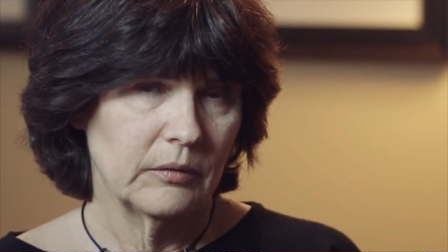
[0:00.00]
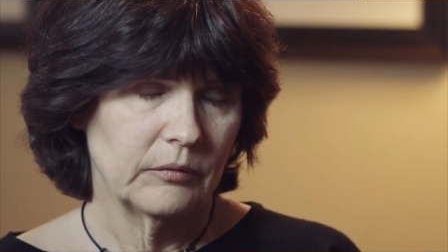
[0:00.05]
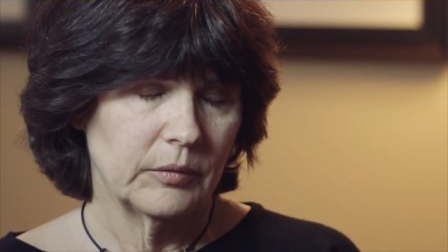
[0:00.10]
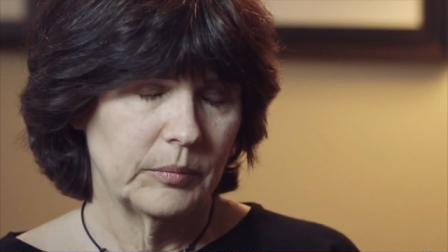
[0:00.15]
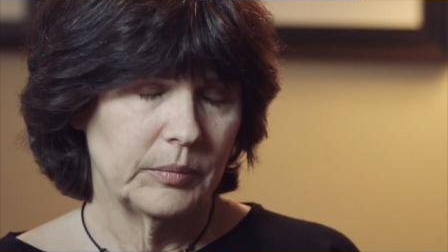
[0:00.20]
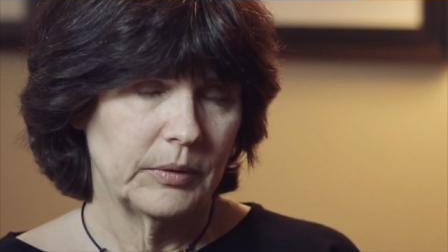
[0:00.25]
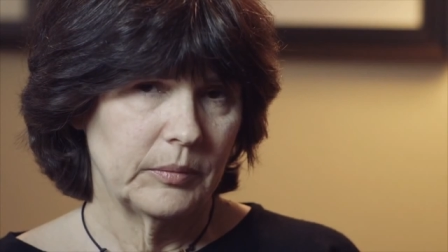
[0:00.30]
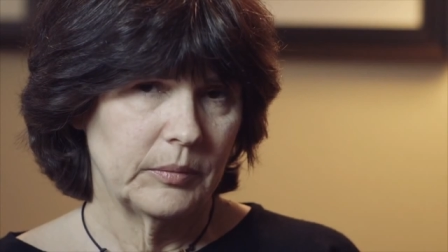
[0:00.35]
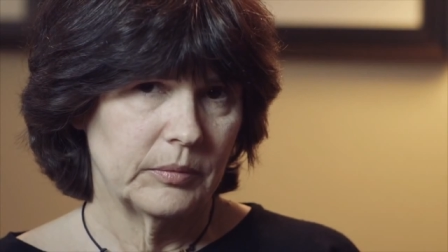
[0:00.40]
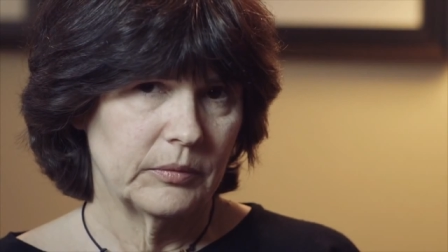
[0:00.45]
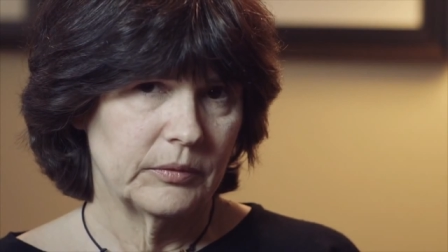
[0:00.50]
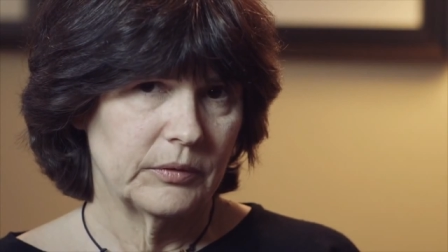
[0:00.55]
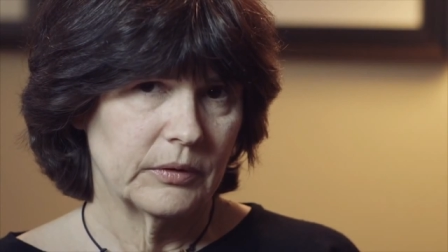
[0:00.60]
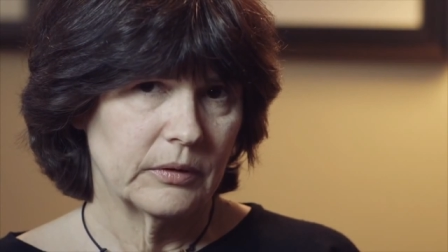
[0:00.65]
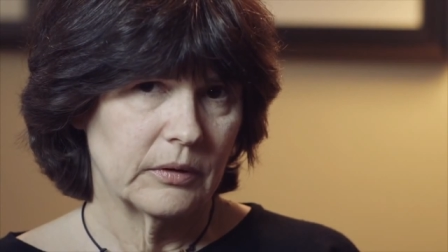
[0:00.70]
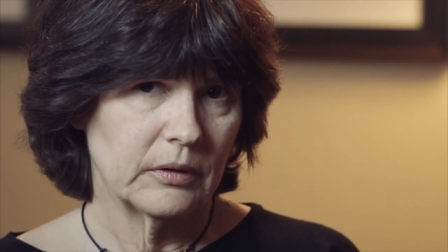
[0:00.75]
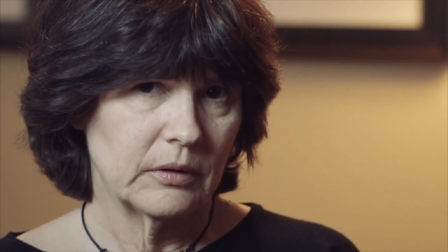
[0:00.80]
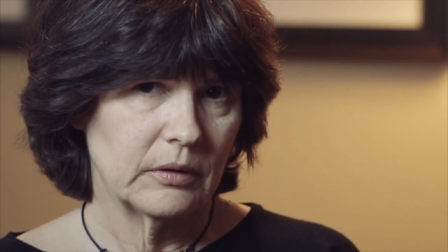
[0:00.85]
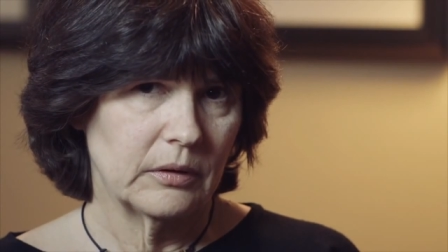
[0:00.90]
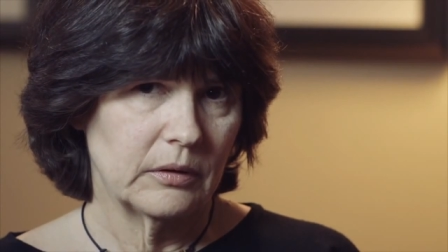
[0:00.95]
for people to
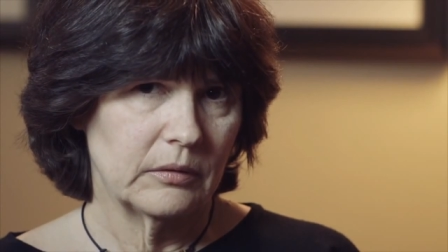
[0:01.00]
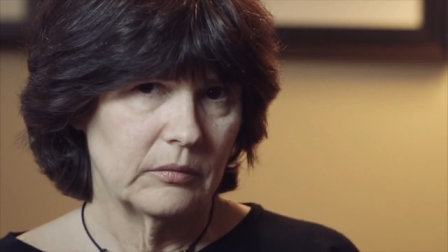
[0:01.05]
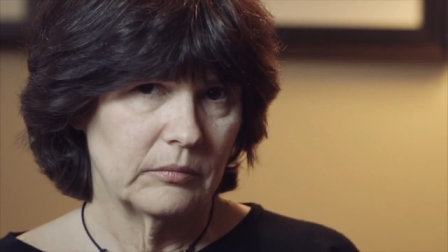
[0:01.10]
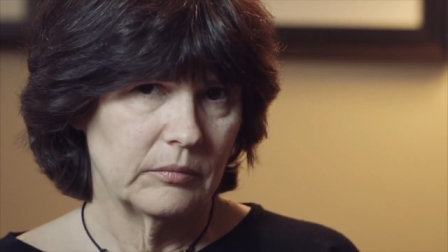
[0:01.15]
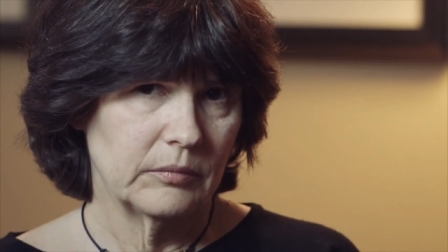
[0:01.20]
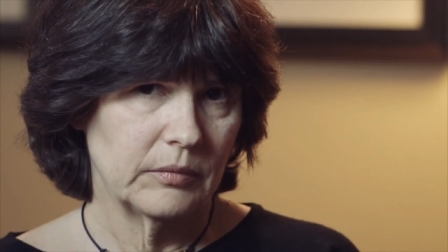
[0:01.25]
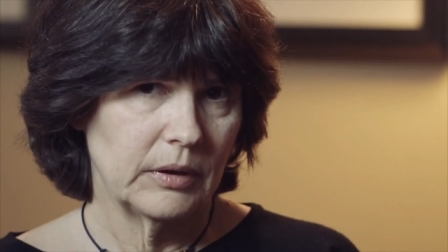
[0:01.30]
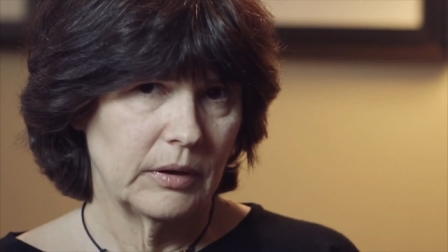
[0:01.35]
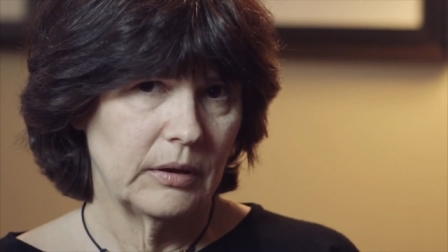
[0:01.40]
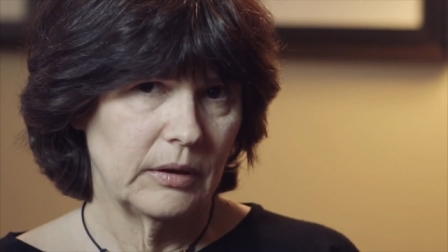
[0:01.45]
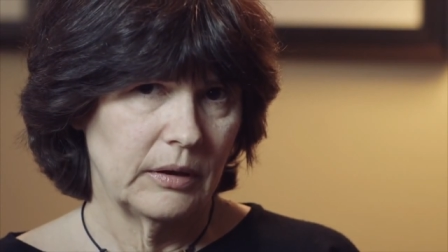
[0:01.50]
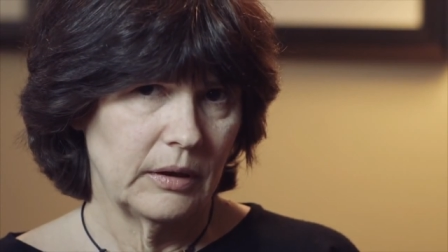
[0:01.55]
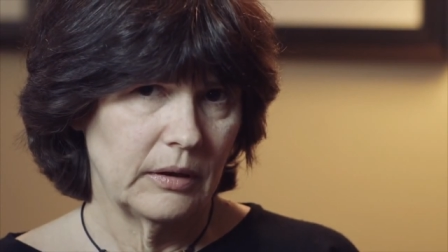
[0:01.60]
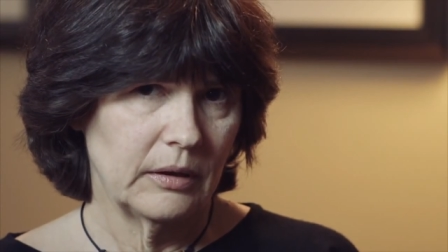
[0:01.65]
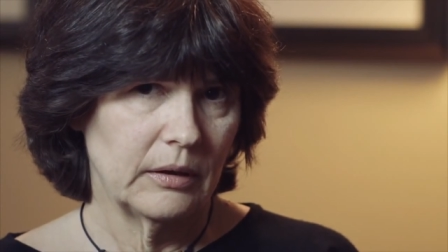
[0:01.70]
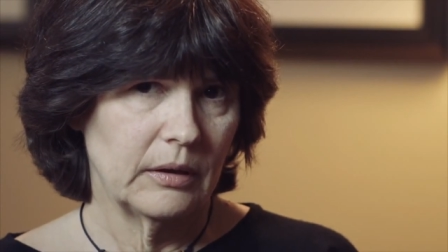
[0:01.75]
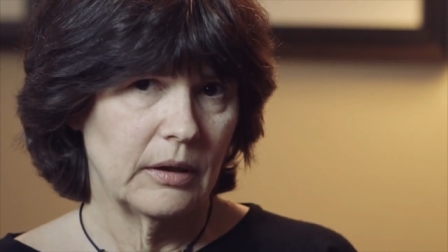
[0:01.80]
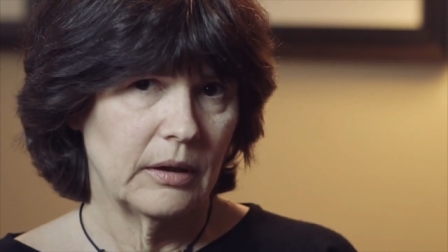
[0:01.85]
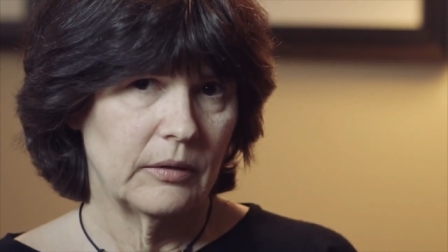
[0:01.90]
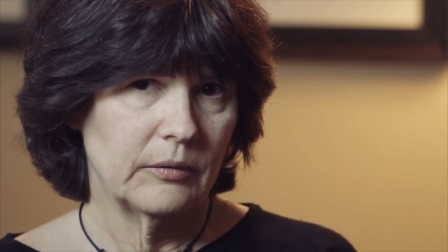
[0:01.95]
call and
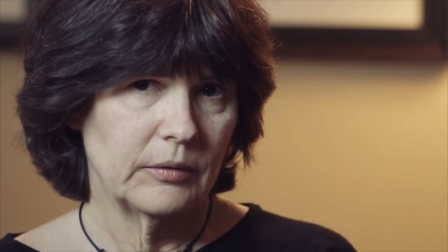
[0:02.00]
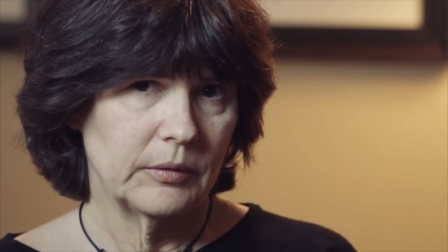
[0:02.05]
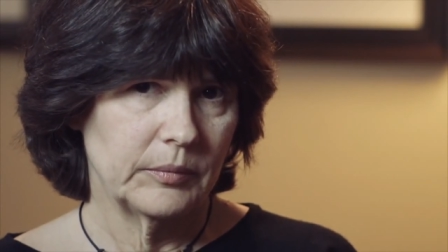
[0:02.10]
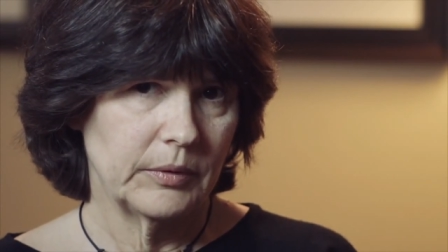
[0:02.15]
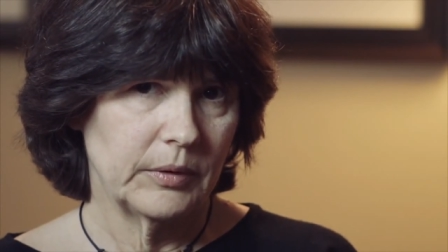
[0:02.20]
allowing